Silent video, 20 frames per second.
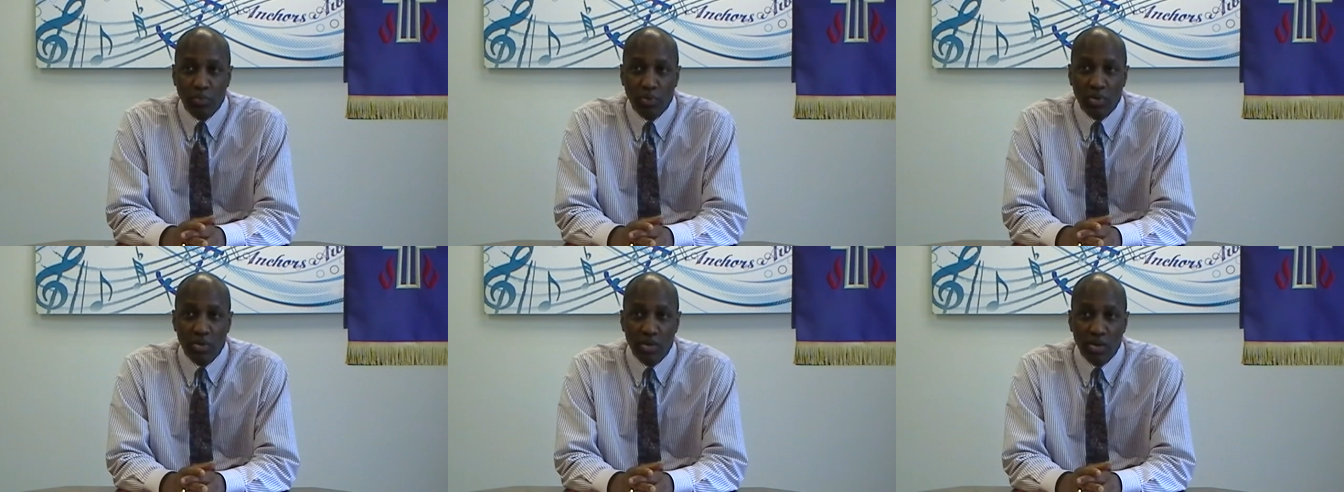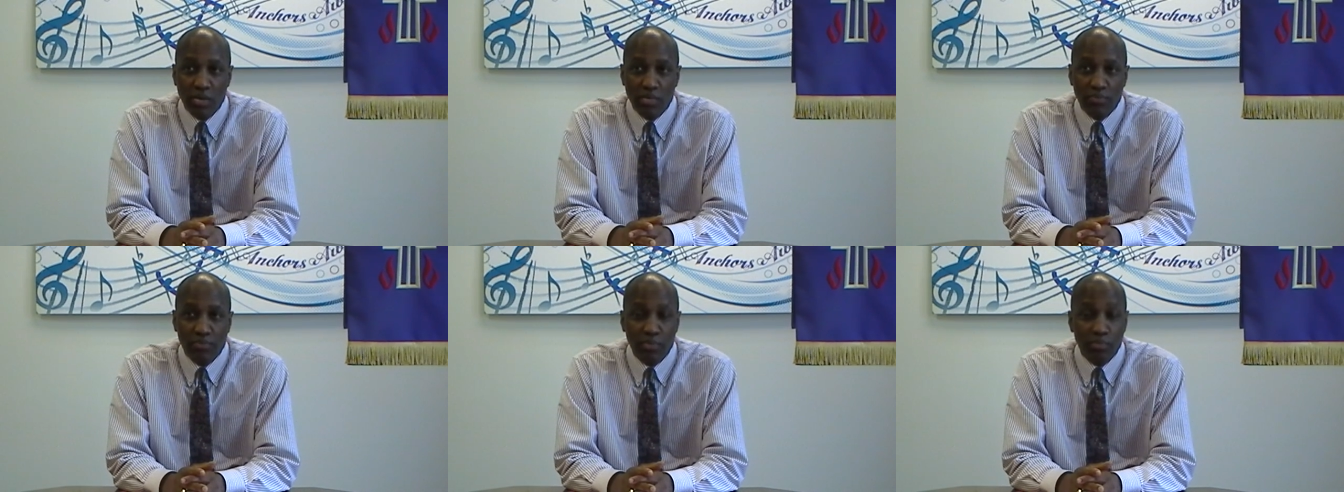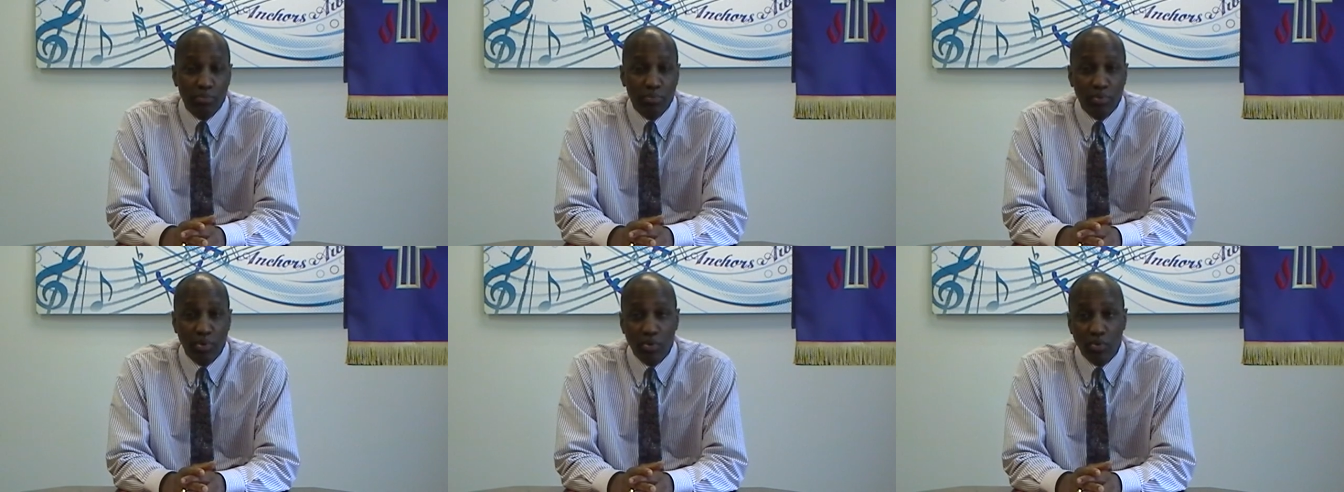will come
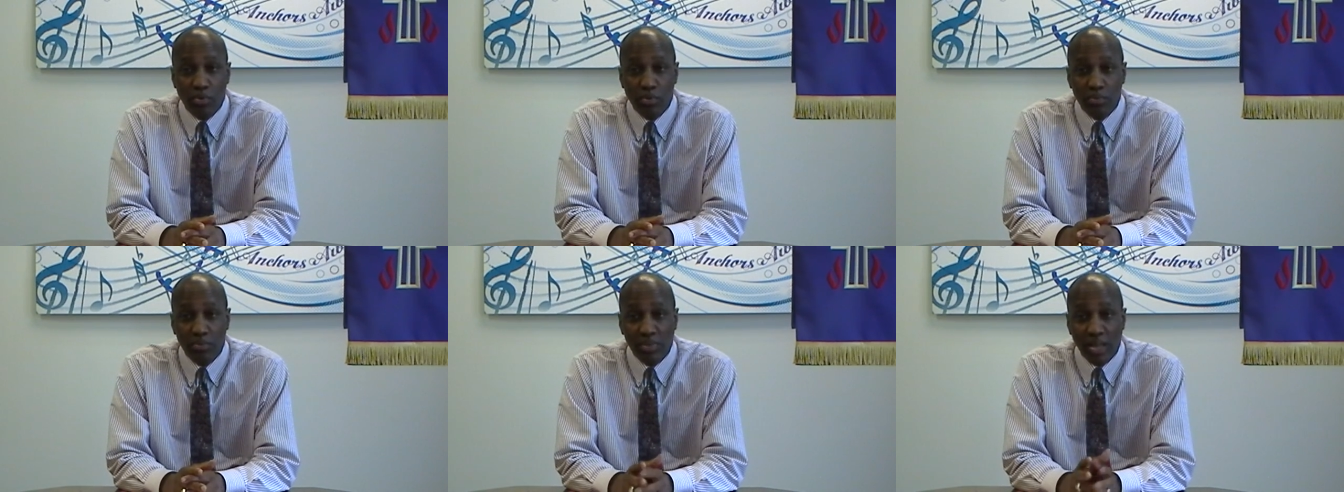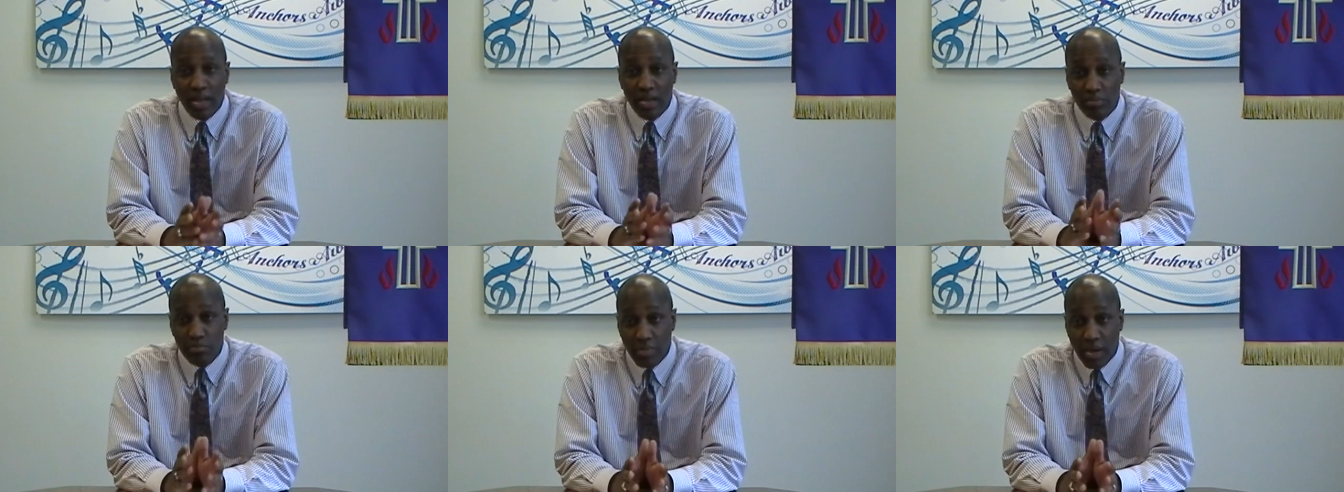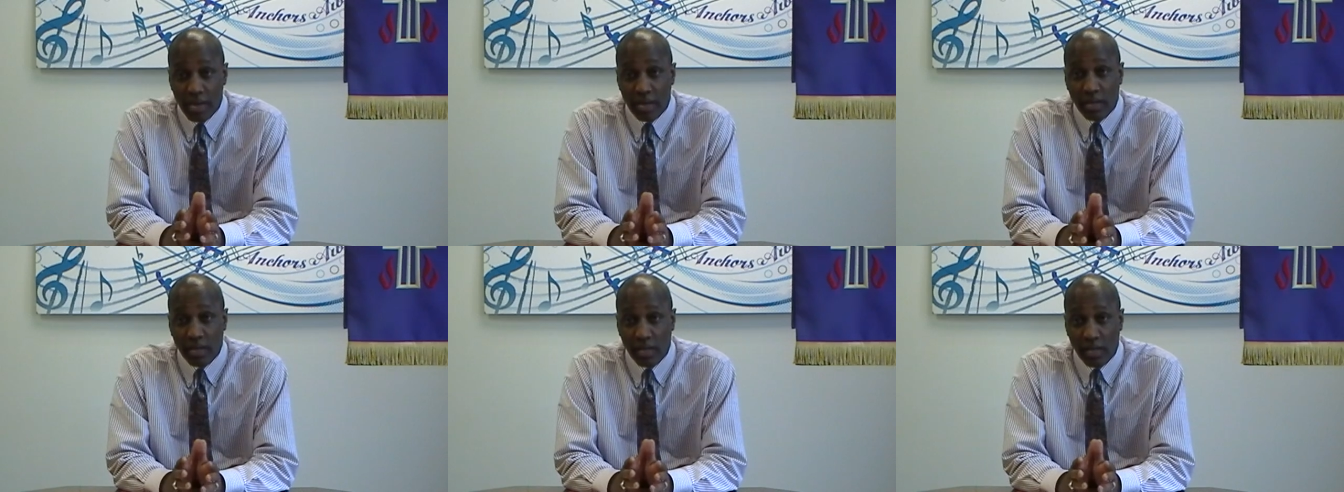from programs like
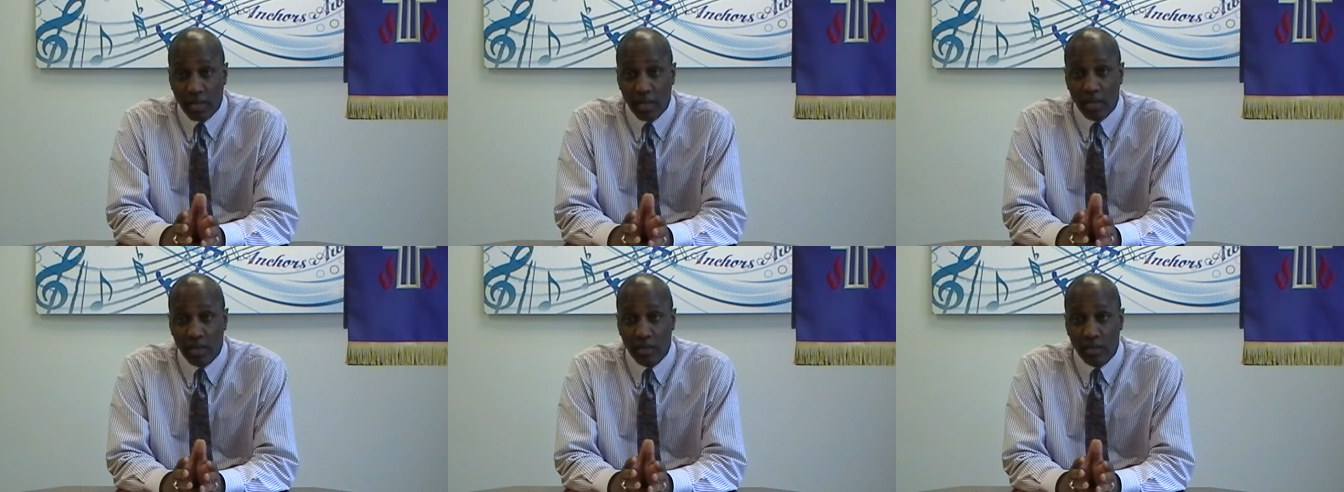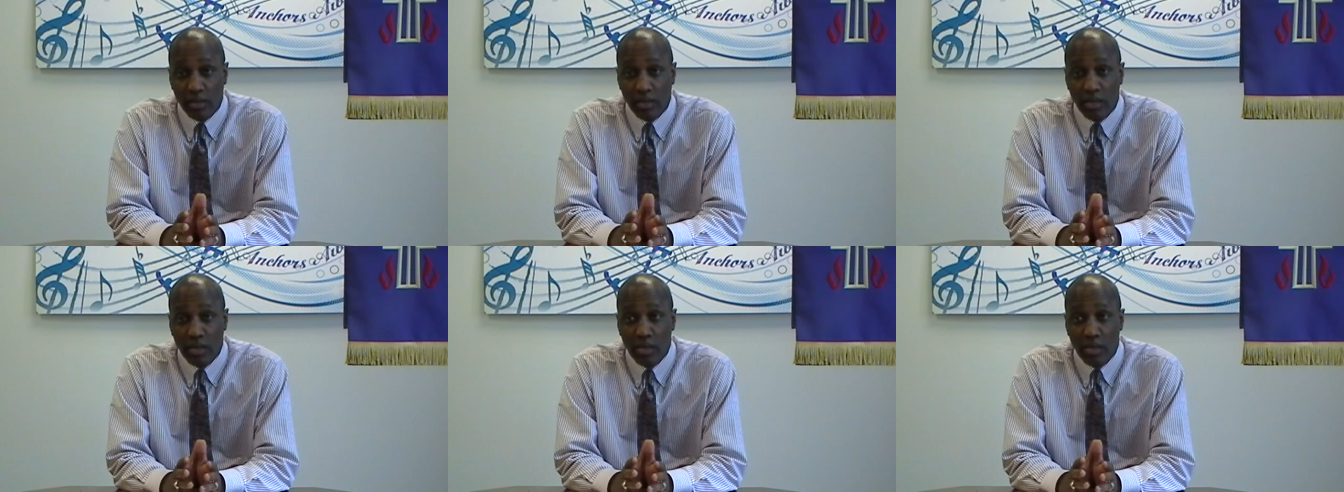Medicaid,